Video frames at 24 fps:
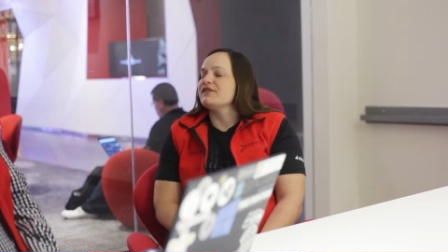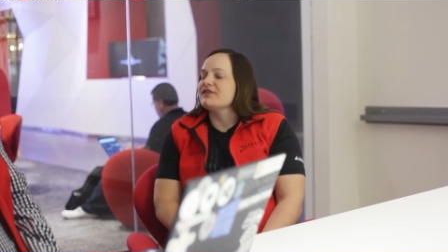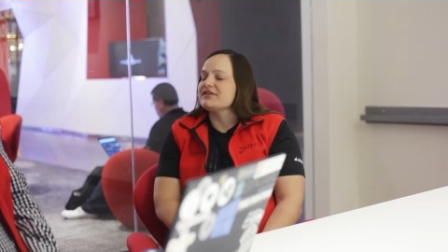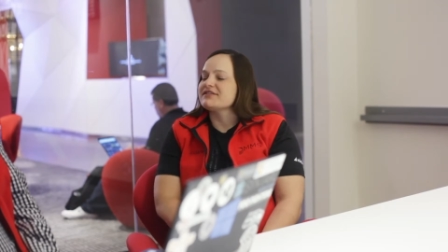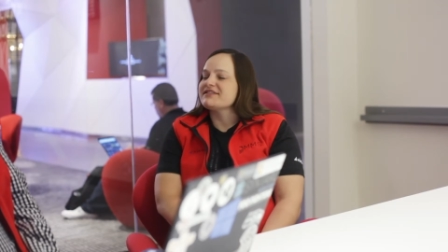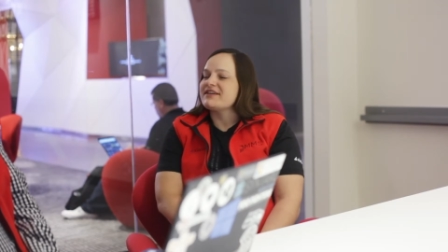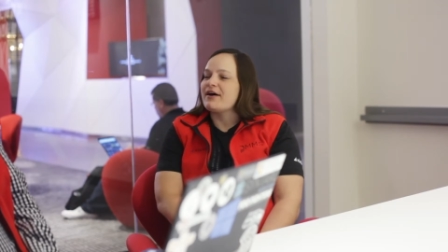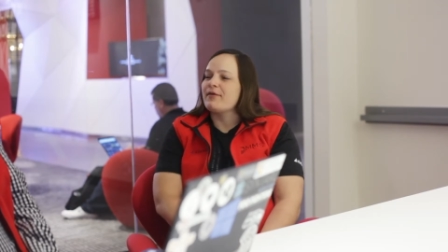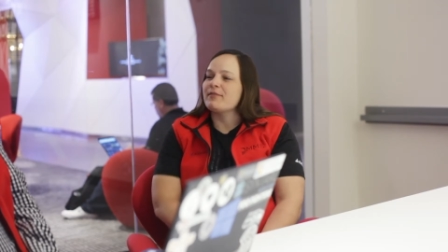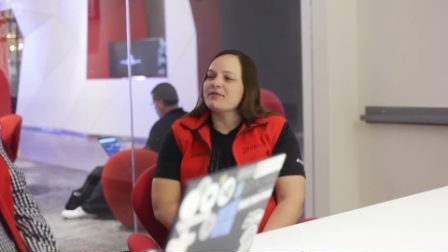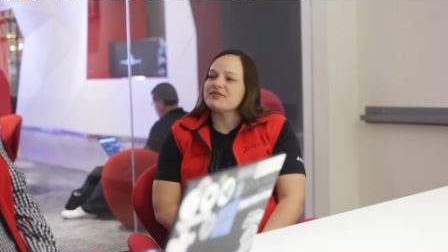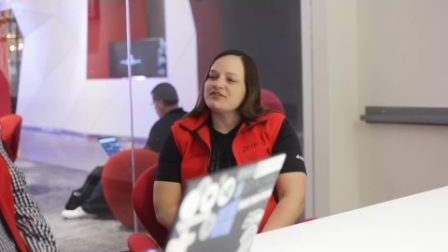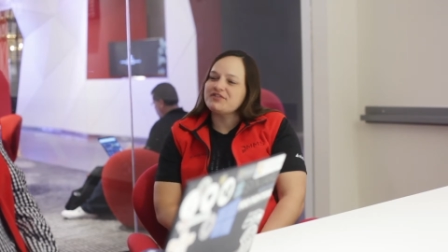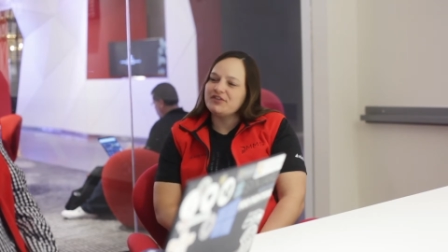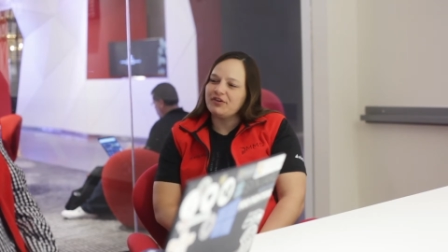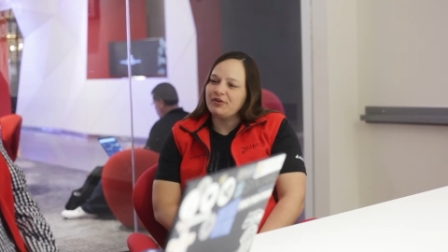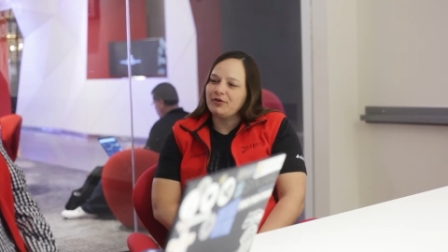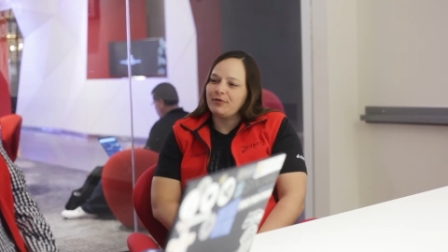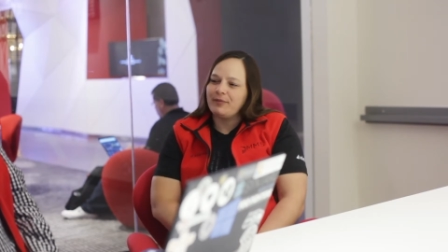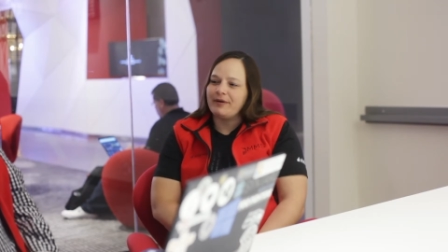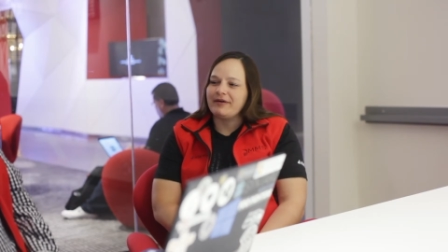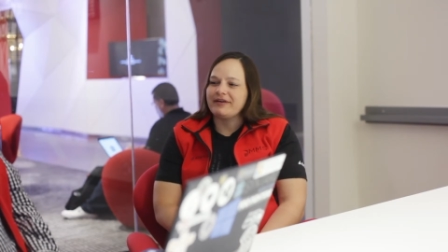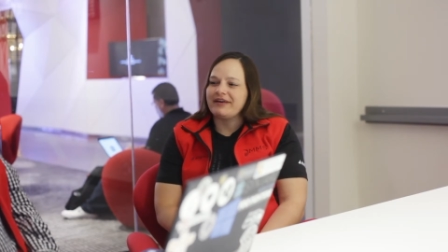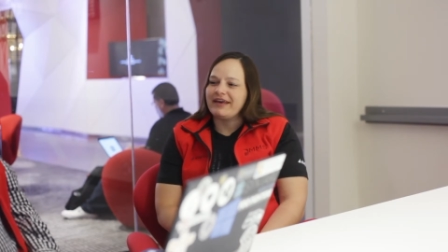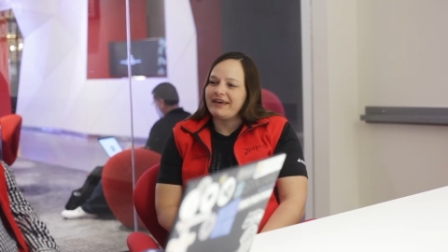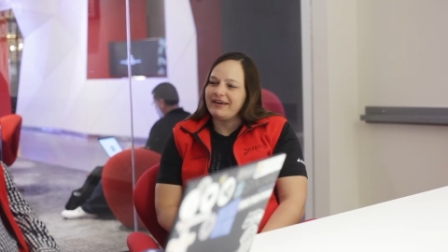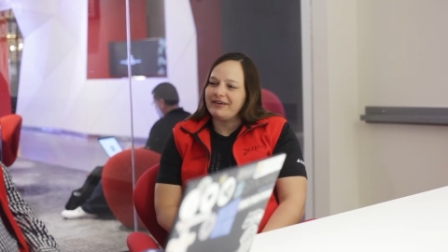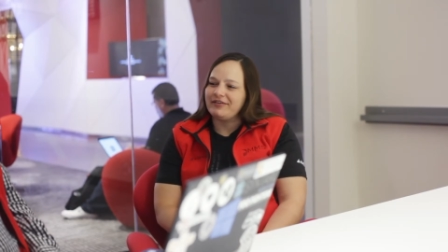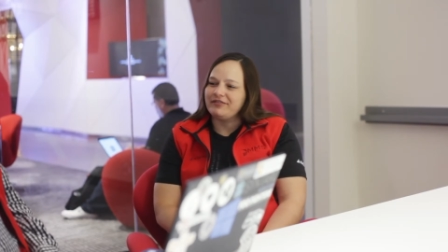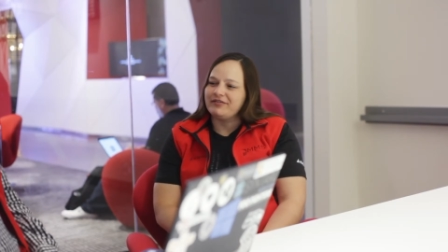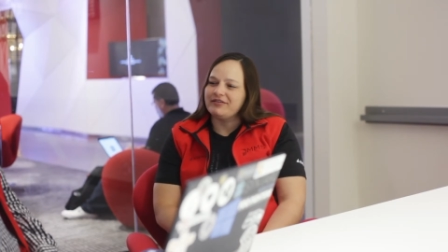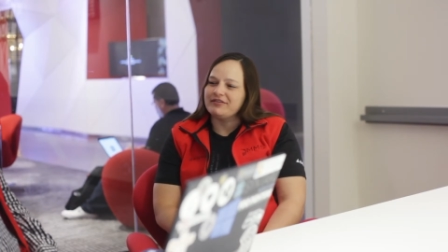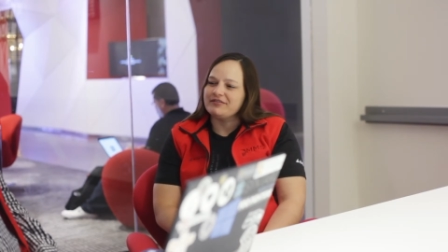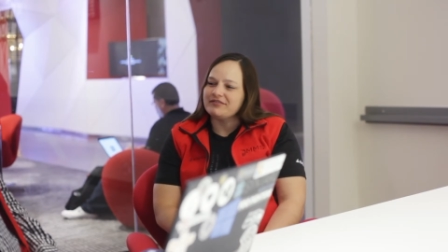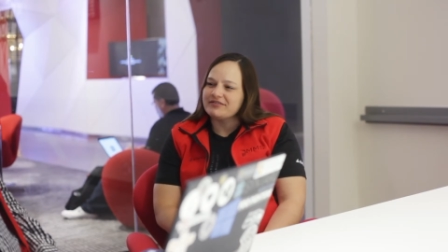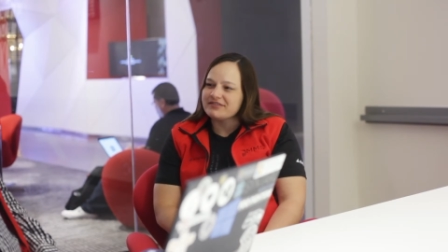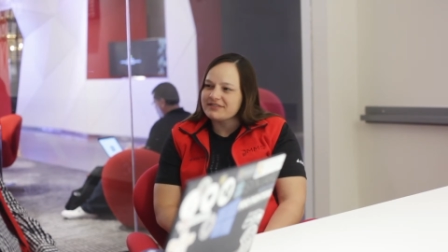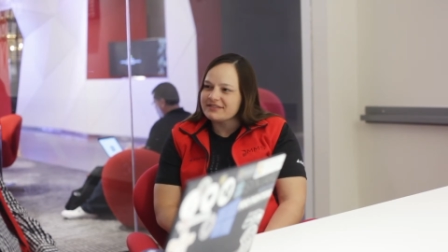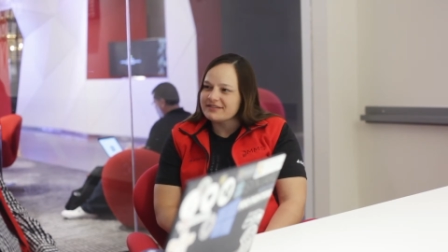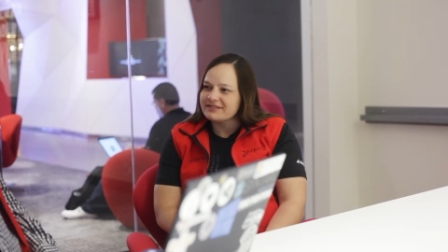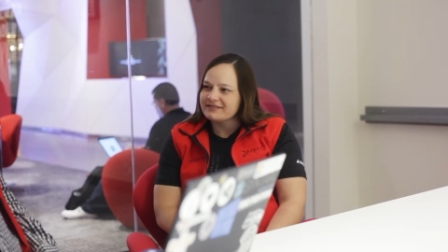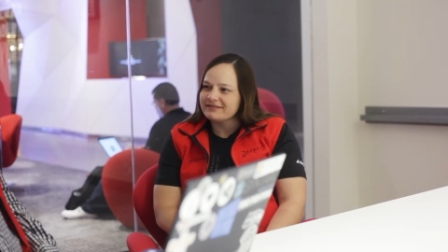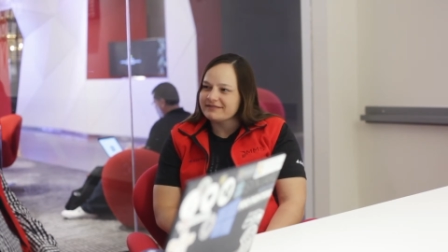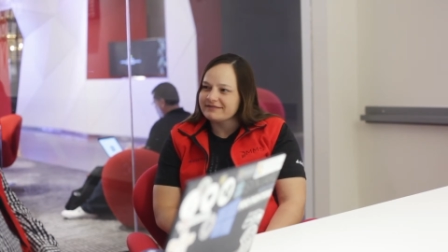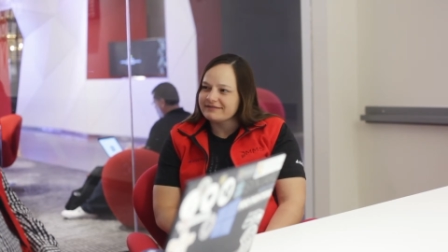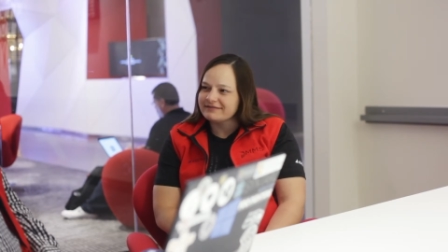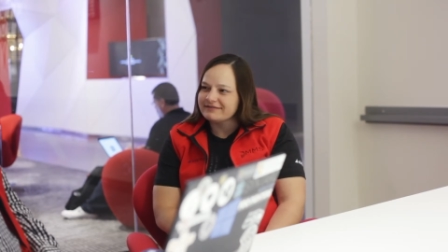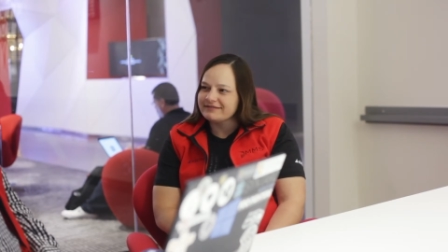first. How much do you know about kangaroos?